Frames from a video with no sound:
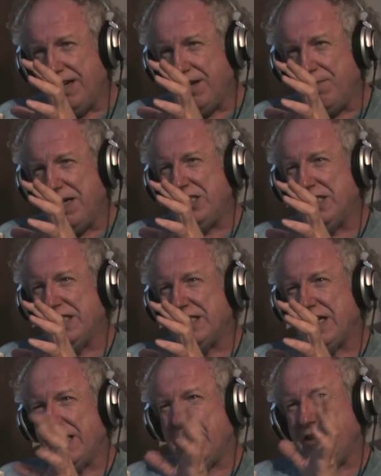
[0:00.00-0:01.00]
in dimension
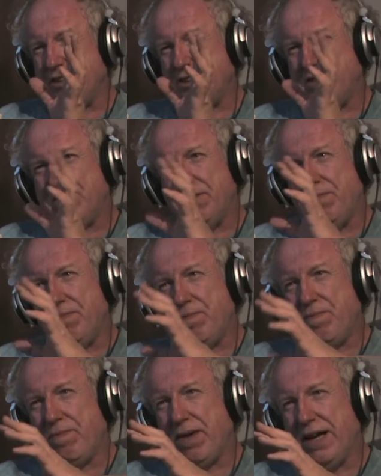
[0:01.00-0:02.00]
slightly? It's shifted
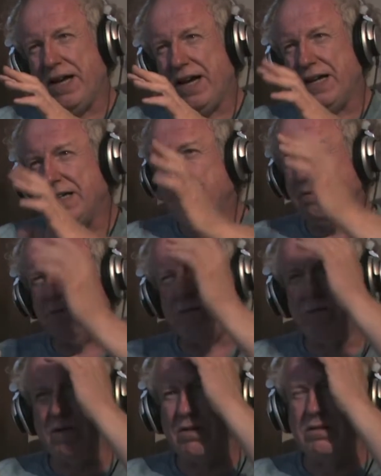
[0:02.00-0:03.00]
by angle or
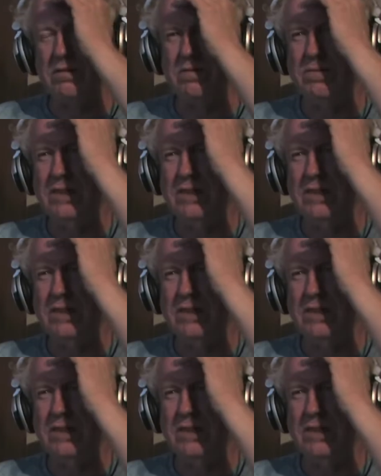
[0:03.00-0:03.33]
what? Or